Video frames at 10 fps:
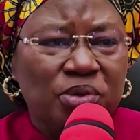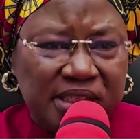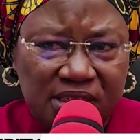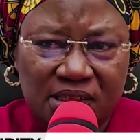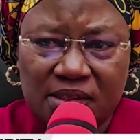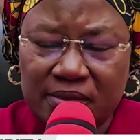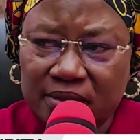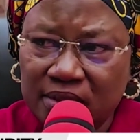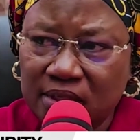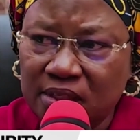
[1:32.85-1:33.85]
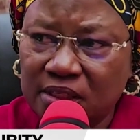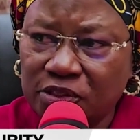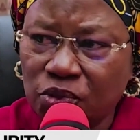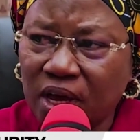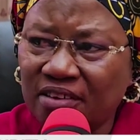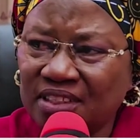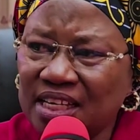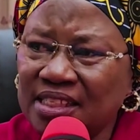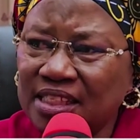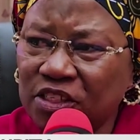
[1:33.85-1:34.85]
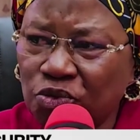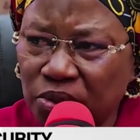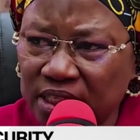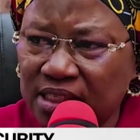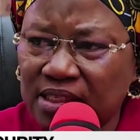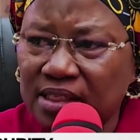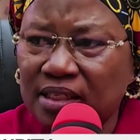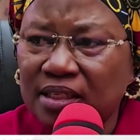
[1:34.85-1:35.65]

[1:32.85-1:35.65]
weeks. So after six weeks,